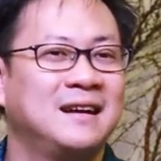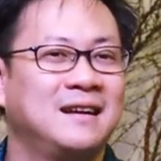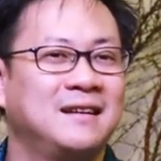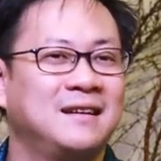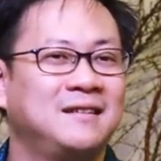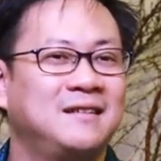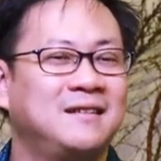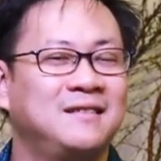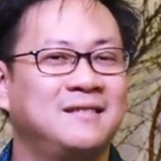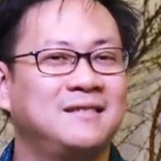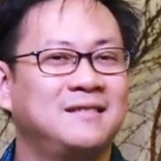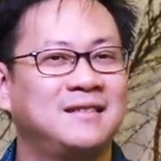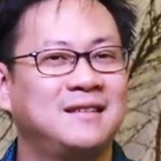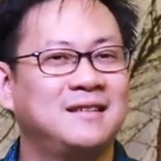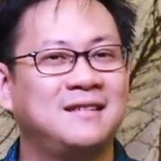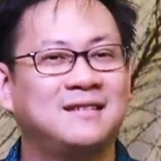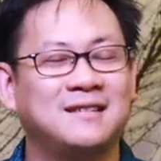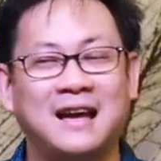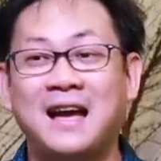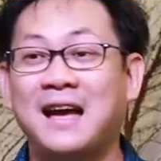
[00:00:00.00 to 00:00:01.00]
You know,
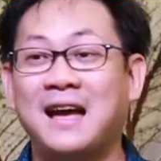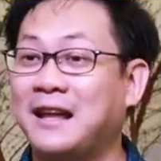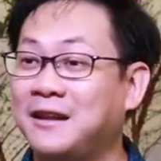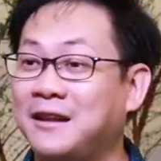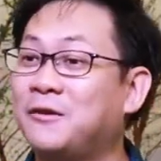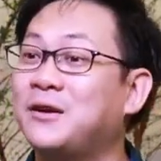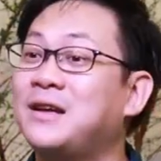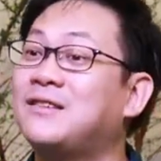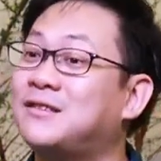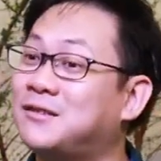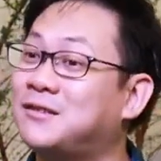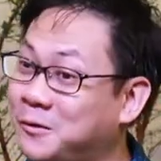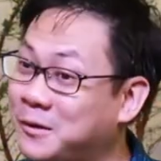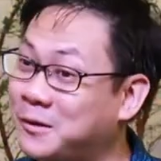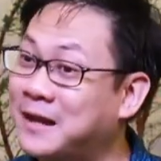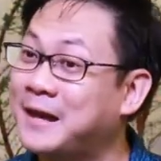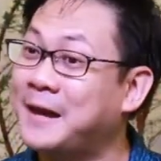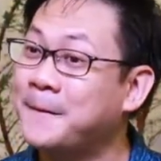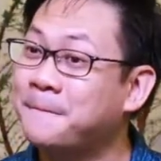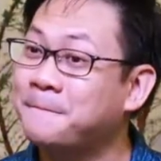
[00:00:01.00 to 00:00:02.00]
this guy, I know he's
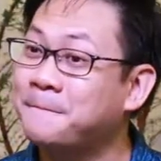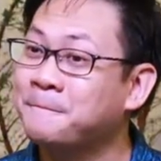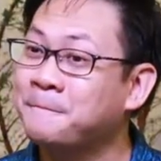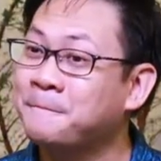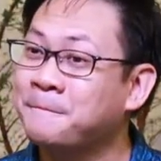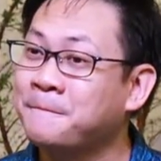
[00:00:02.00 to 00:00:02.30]
joking,